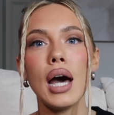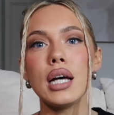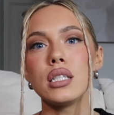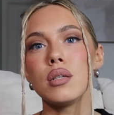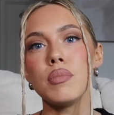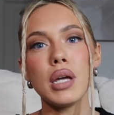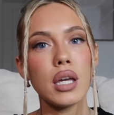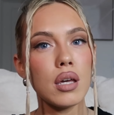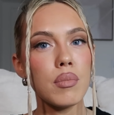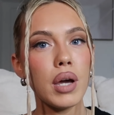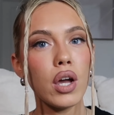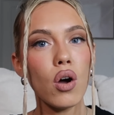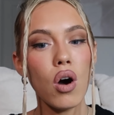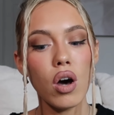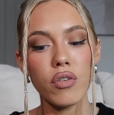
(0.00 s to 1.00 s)
as I'm making my
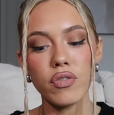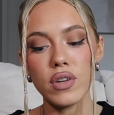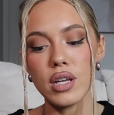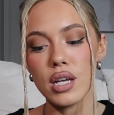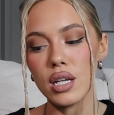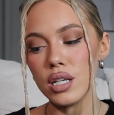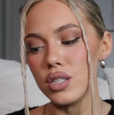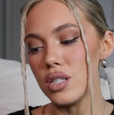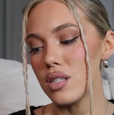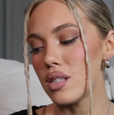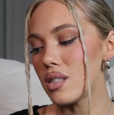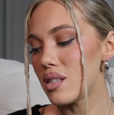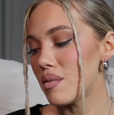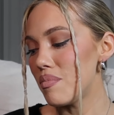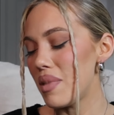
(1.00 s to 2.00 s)
coffee, and it
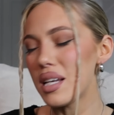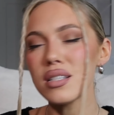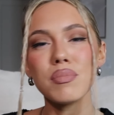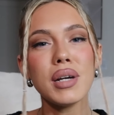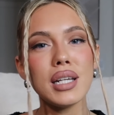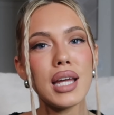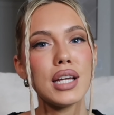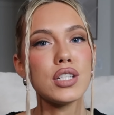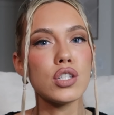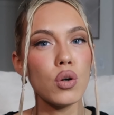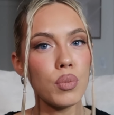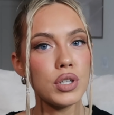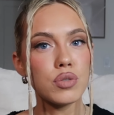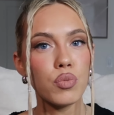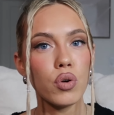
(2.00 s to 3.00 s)
just makes my day so
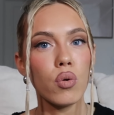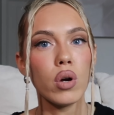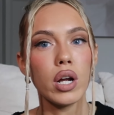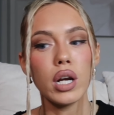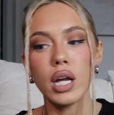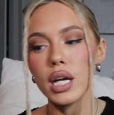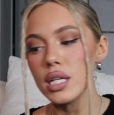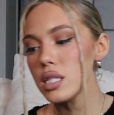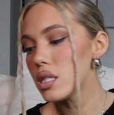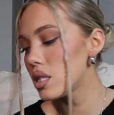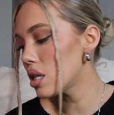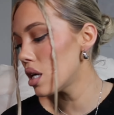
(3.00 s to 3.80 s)
much more organized.